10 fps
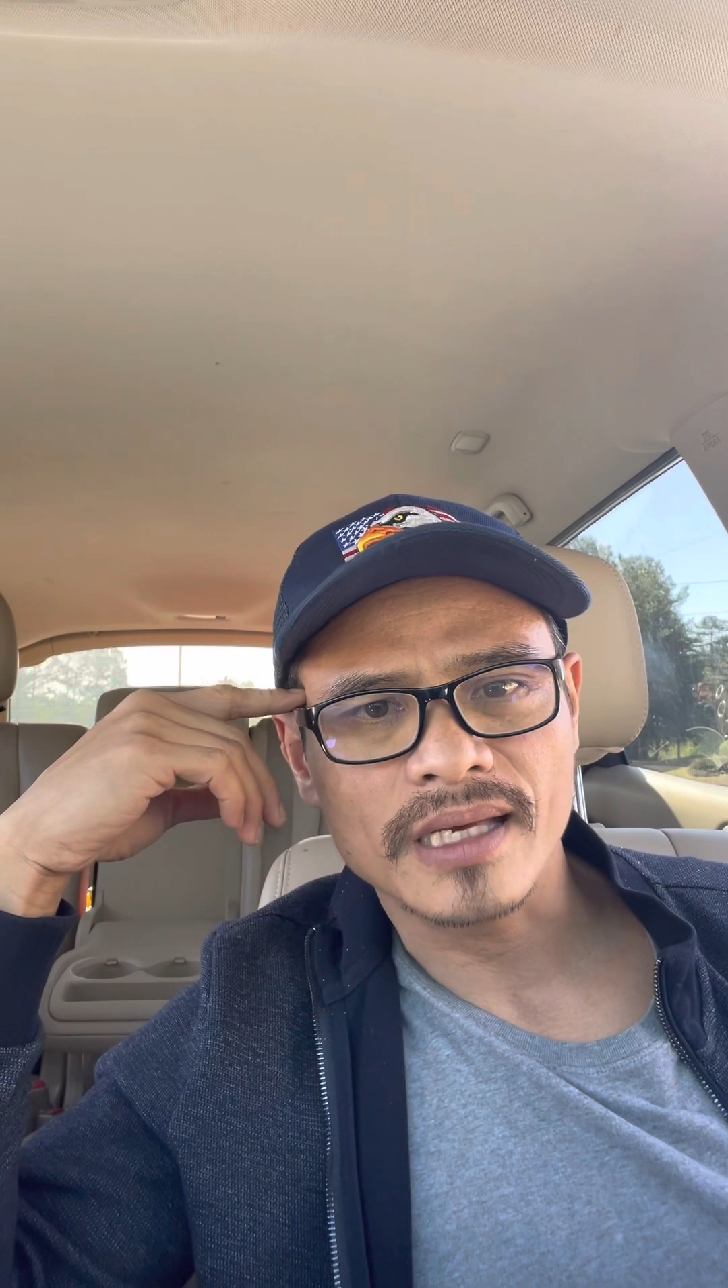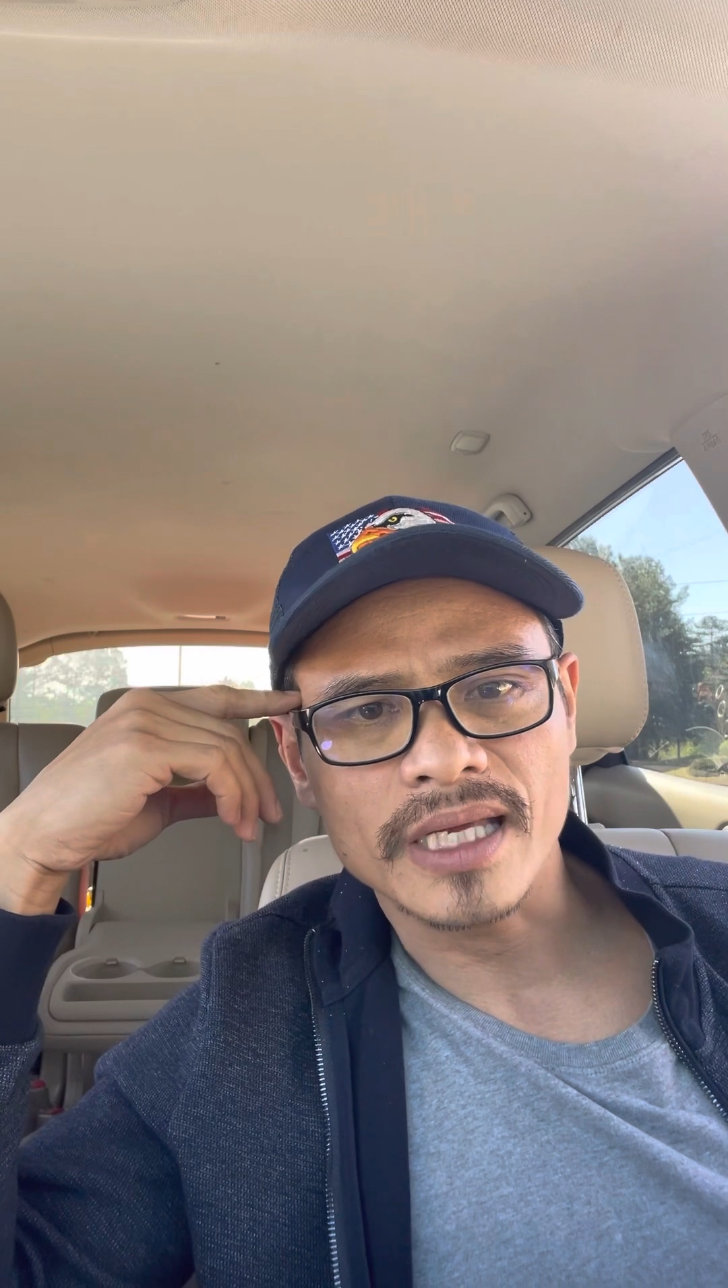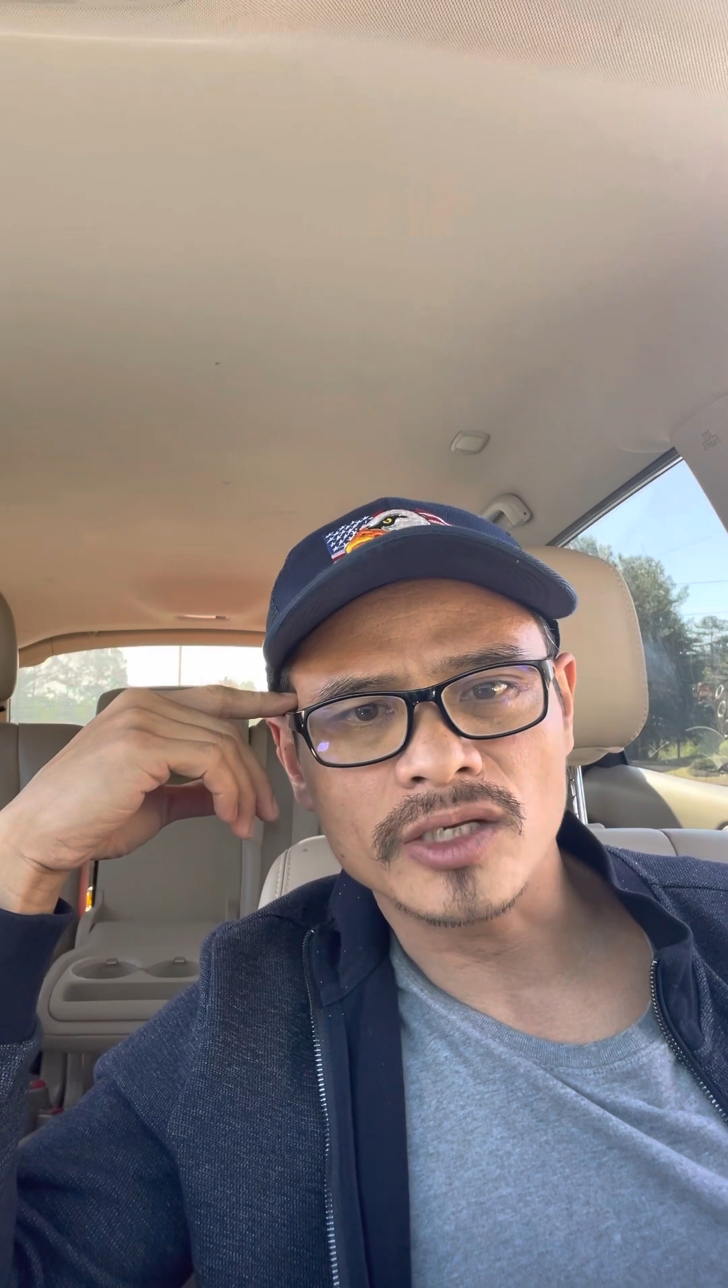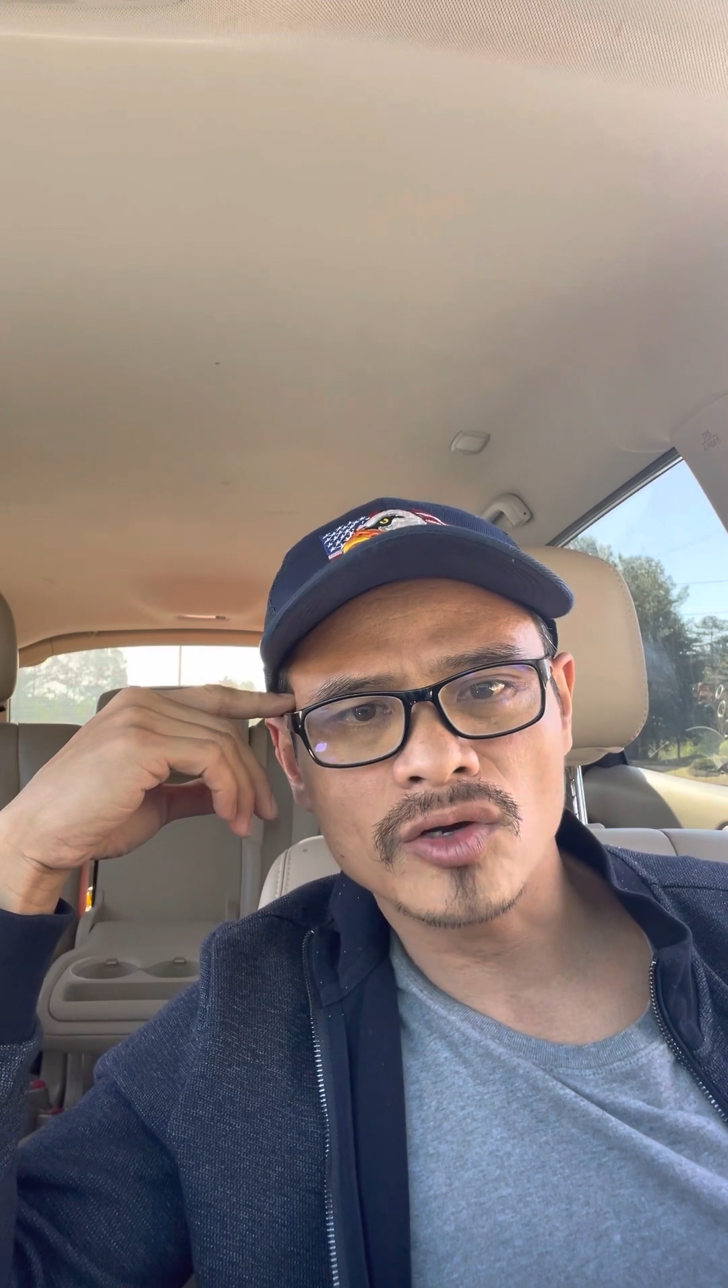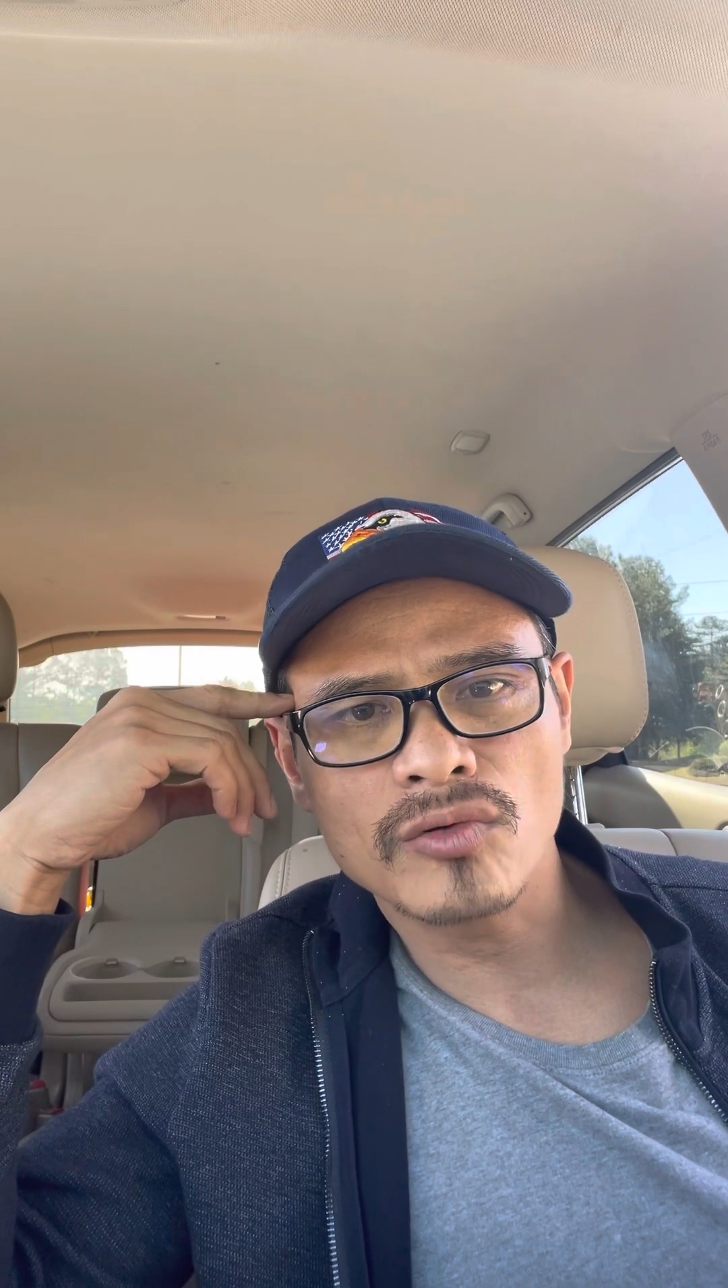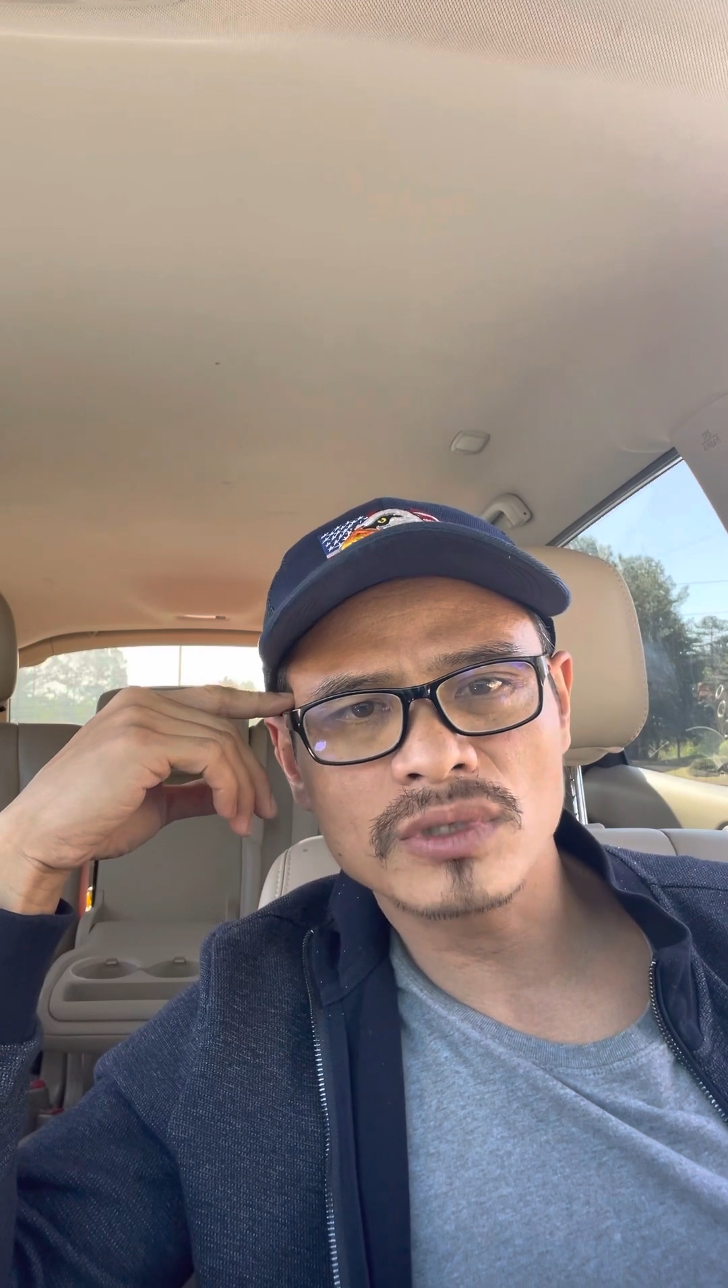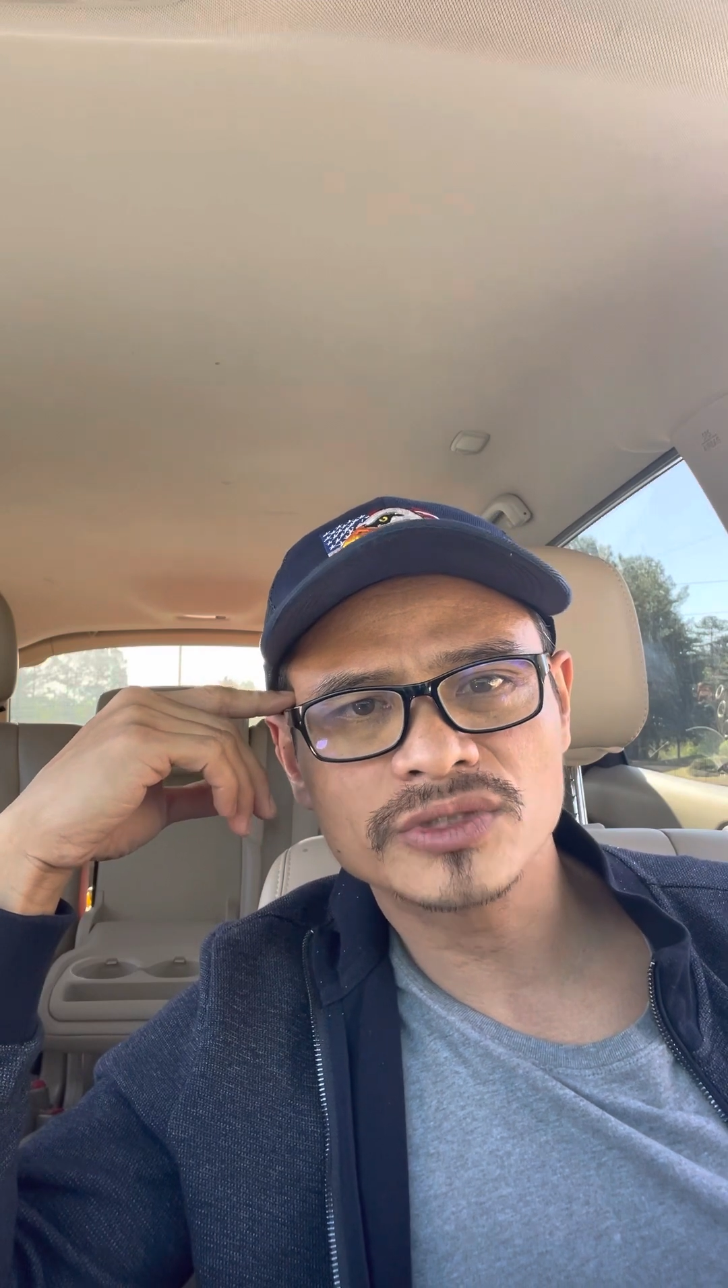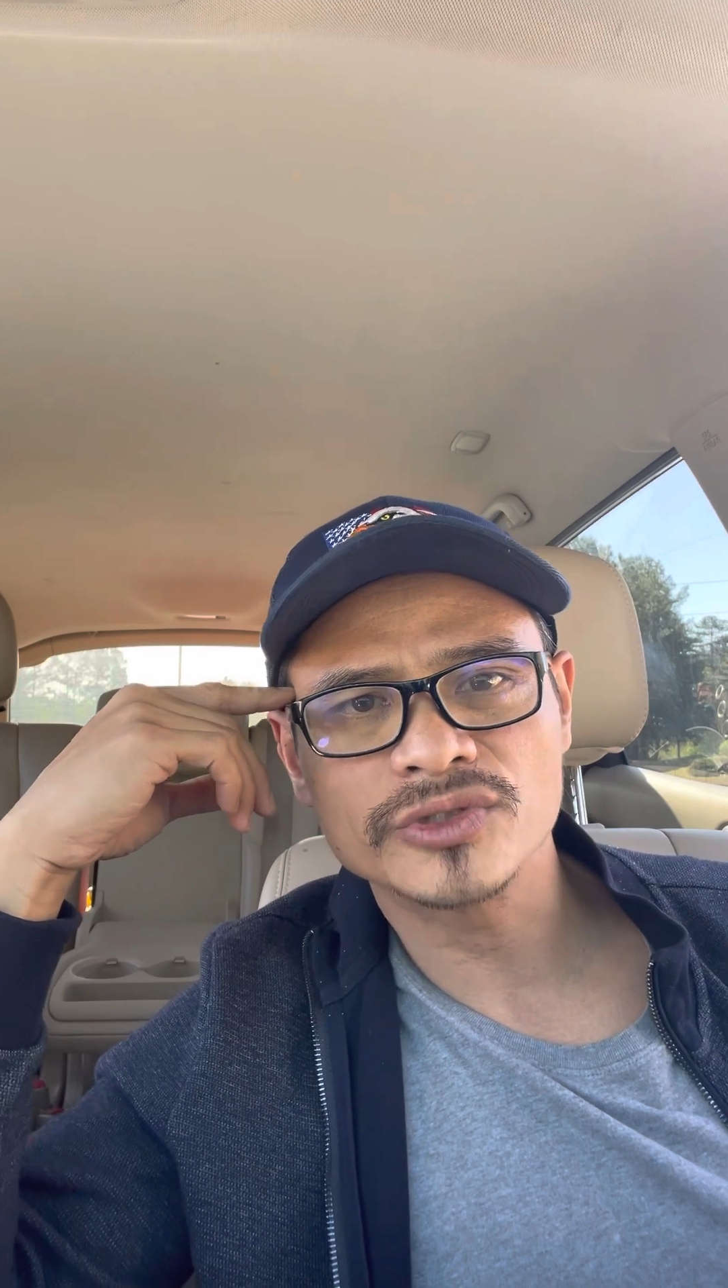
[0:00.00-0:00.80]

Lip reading: And know what